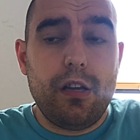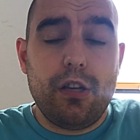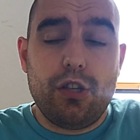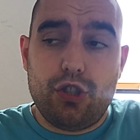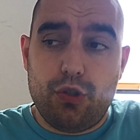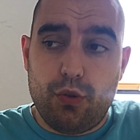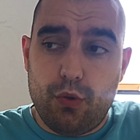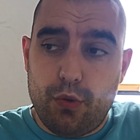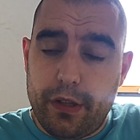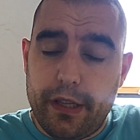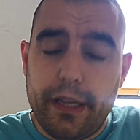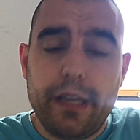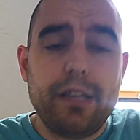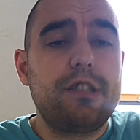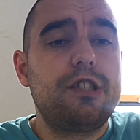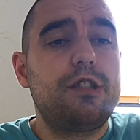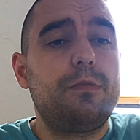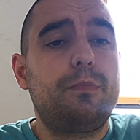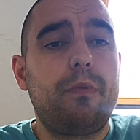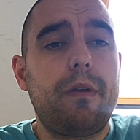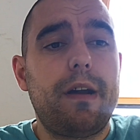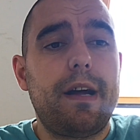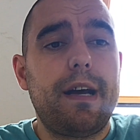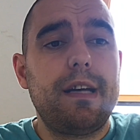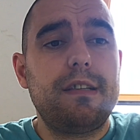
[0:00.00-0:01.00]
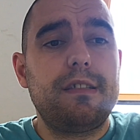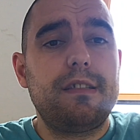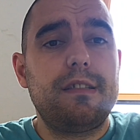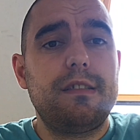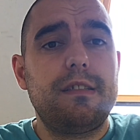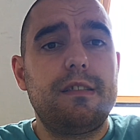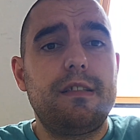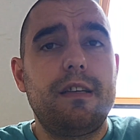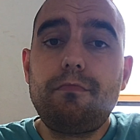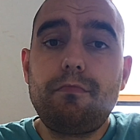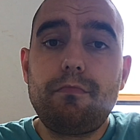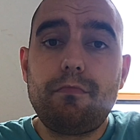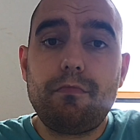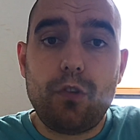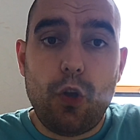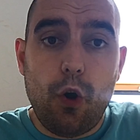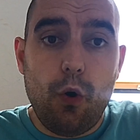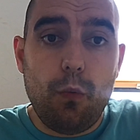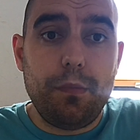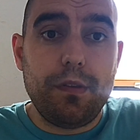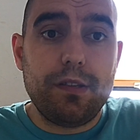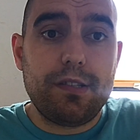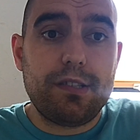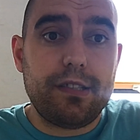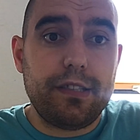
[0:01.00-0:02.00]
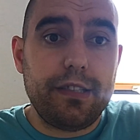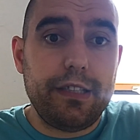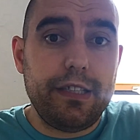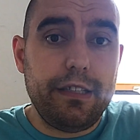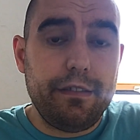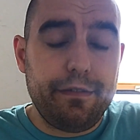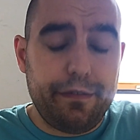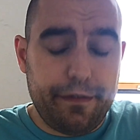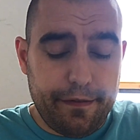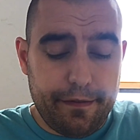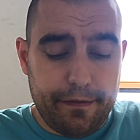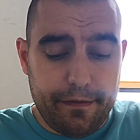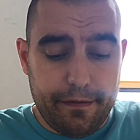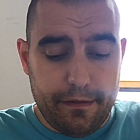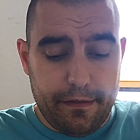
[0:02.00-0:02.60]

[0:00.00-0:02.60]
So there's surprises up the sleeve.